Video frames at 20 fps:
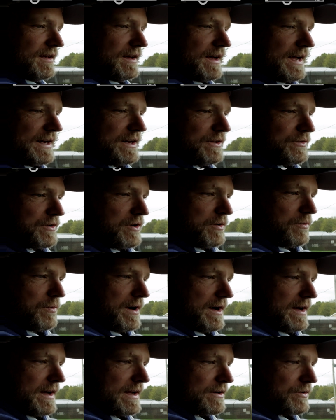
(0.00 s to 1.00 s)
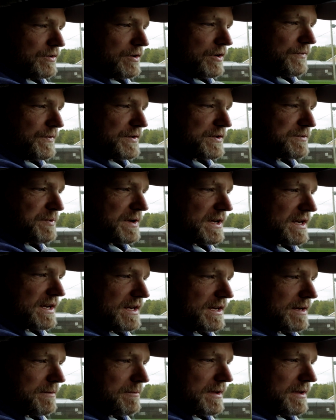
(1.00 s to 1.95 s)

I don't know why. I don't know if it's picking up